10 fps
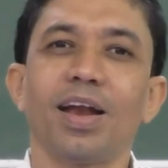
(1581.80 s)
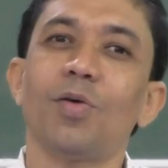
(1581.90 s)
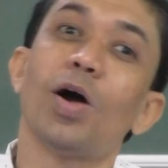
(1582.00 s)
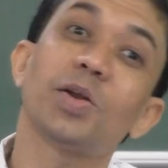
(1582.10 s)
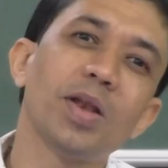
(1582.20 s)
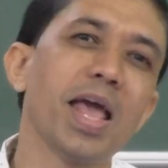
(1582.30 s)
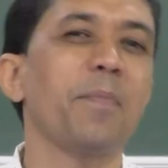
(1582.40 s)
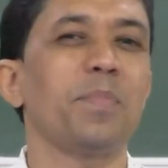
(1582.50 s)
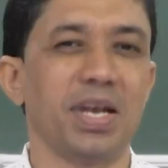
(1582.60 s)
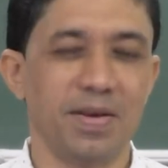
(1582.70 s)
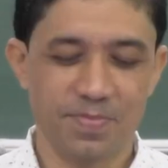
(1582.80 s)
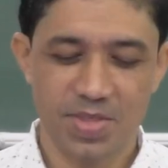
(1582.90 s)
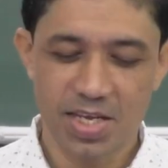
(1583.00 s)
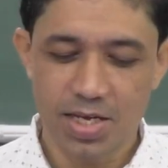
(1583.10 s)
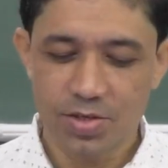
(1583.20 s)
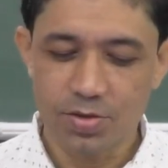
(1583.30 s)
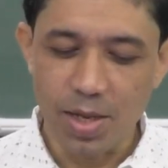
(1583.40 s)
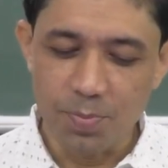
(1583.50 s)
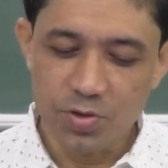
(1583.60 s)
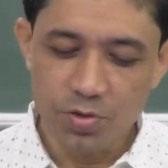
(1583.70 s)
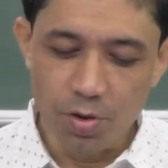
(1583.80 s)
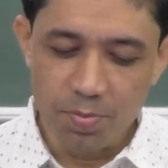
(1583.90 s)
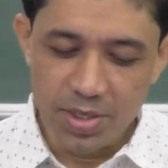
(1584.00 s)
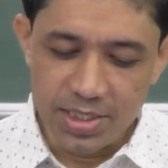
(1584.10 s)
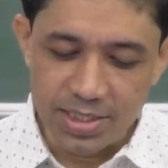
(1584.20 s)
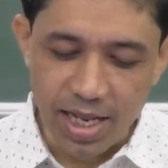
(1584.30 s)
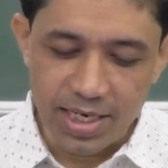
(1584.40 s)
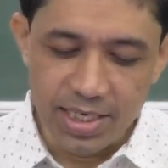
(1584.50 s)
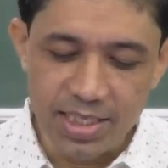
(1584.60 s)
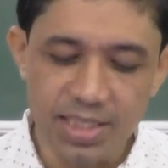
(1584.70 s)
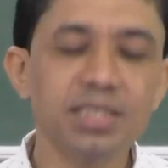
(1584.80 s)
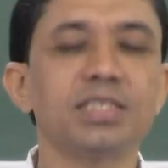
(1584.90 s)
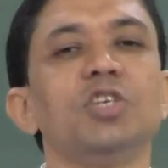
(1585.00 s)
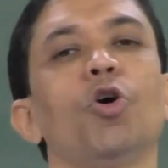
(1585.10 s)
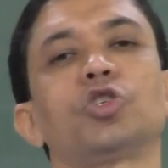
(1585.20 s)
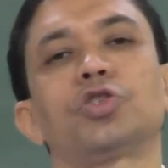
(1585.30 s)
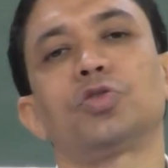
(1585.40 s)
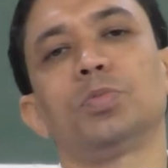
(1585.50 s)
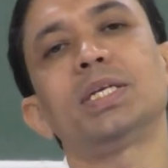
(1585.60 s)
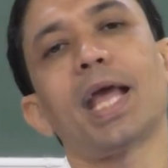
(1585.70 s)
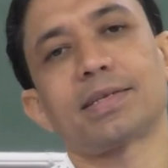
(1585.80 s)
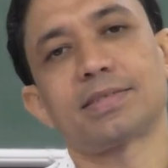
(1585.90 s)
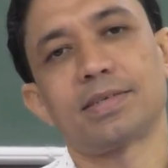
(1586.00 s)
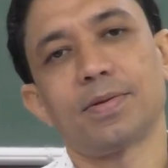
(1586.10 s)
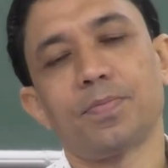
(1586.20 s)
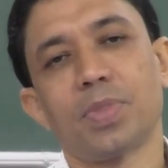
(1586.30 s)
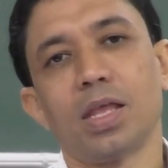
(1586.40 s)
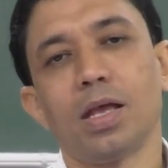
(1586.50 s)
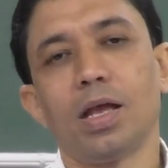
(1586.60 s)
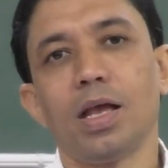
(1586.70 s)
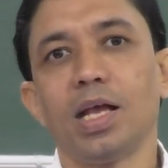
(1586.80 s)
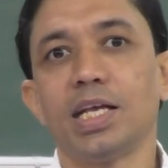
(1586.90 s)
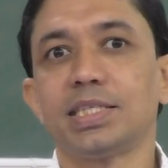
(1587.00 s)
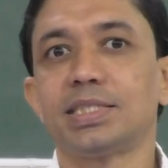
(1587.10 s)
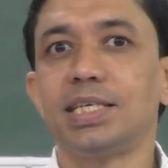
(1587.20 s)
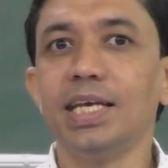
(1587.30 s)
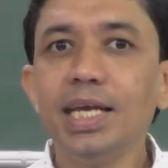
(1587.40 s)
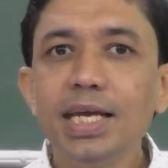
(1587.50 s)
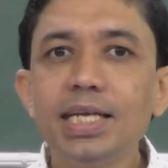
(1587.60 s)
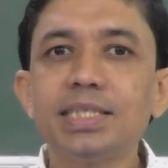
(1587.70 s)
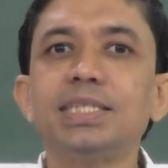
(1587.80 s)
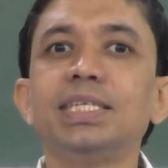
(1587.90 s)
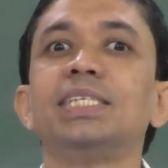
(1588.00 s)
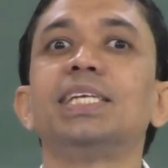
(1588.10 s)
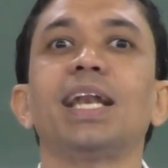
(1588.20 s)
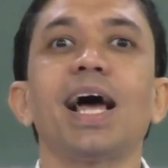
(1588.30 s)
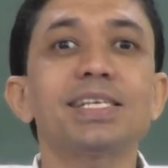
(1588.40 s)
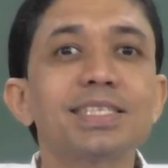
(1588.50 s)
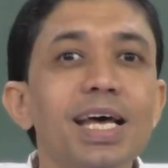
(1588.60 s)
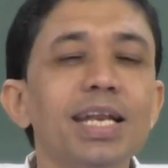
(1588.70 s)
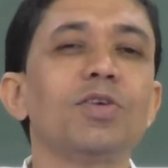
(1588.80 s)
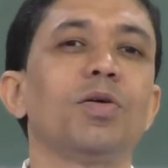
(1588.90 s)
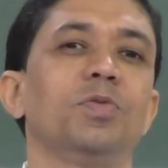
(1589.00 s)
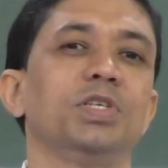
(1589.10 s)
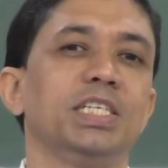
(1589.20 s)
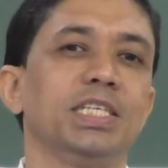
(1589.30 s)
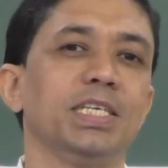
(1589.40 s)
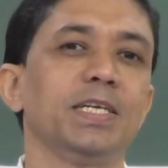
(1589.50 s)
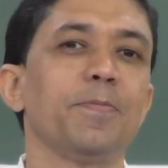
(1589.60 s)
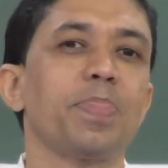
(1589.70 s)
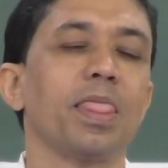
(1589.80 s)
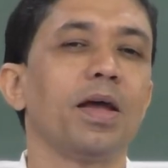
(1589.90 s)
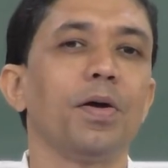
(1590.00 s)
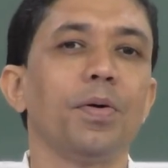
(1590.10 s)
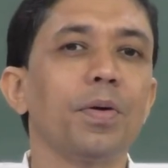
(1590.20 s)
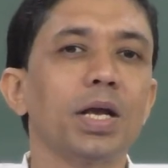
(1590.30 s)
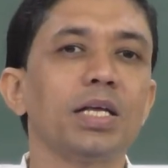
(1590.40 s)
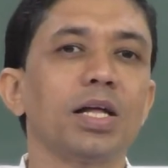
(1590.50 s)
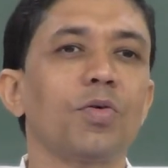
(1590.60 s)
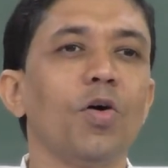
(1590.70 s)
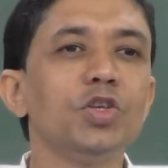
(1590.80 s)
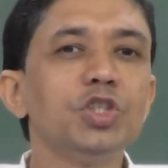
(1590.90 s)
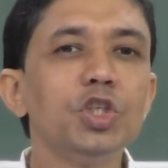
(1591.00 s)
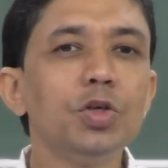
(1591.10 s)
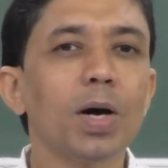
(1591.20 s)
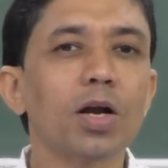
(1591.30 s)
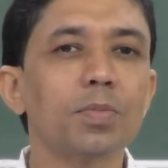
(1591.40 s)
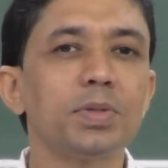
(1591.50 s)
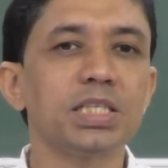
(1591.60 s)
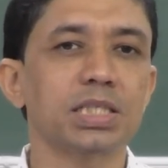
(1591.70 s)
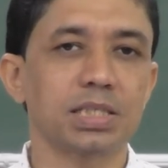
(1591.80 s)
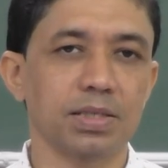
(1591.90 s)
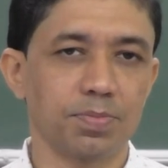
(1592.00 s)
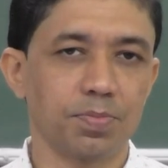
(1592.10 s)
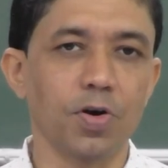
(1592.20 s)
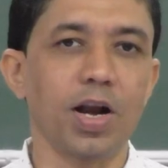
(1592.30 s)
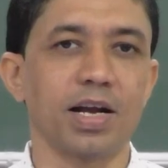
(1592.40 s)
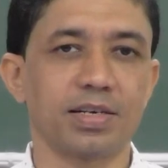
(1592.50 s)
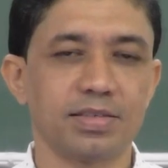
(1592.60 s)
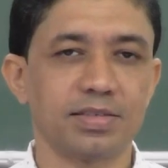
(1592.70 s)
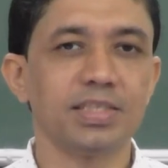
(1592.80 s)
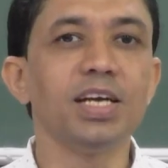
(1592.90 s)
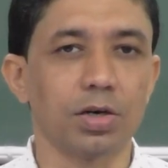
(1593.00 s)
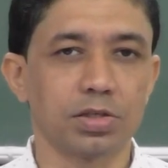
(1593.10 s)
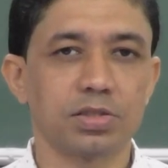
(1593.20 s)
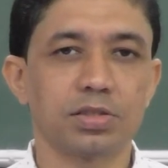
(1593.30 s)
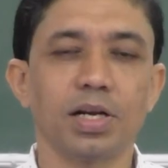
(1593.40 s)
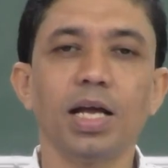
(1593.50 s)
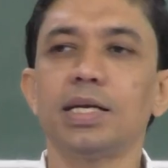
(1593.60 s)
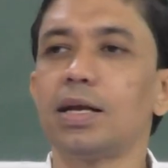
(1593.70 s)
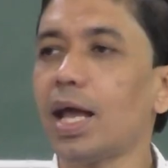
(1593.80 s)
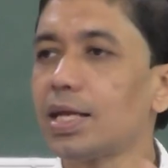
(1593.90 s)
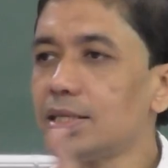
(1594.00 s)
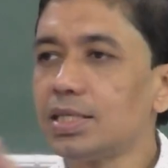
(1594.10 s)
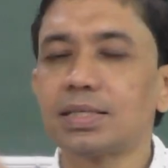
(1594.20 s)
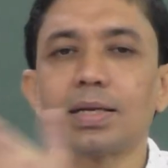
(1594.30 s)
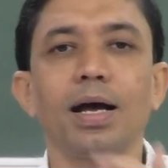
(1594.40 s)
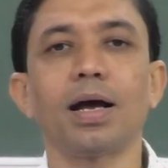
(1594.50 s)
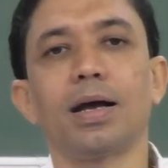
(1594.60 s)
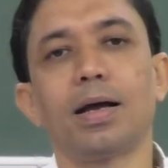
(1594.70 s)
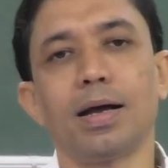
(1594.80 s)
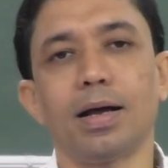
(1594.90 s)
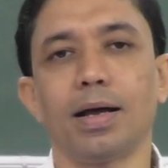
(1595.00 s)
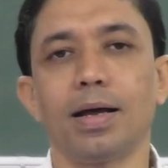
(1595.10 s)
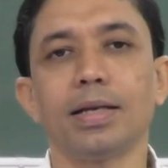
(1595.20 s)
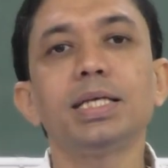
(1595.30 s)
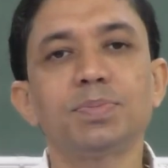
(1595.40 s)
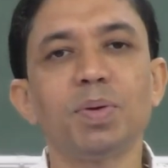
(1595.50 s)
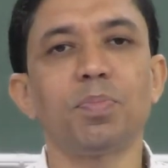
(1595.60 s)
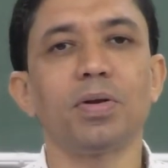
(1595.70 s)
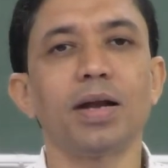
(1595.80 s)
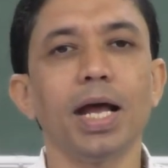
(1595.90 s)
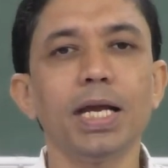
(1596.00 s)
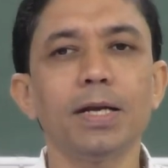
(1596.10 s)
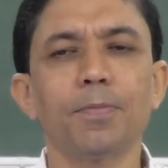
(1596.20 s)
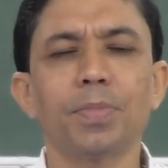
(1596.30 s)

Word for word: Now, what will happen? So, suppose government is targeting this yacht to be taxed. Since this is a luxury commodity okay the consumer of this product yacht right like this uh, uh, rich people right